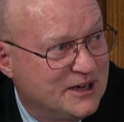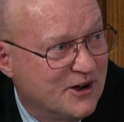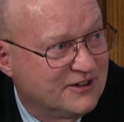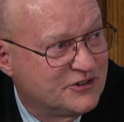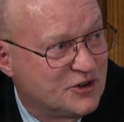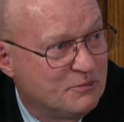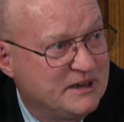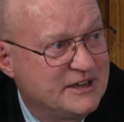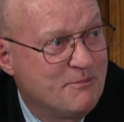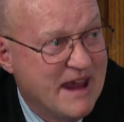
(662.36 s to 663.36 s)
Congress is going to be
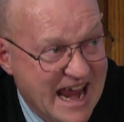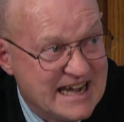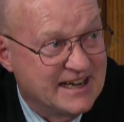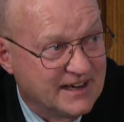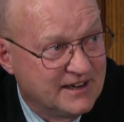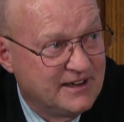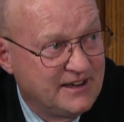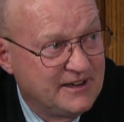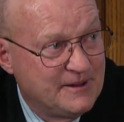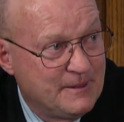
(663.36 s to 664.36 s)
demanding
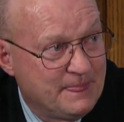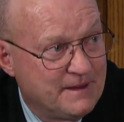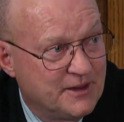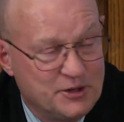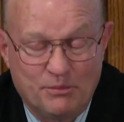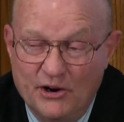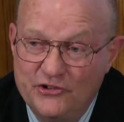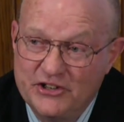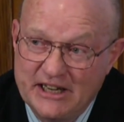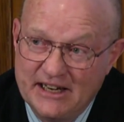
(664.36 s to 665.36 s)
that the
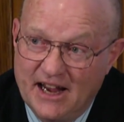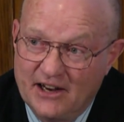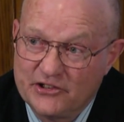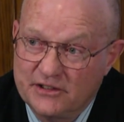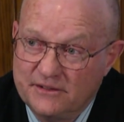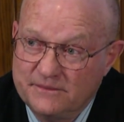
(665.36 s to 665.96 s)
president take action.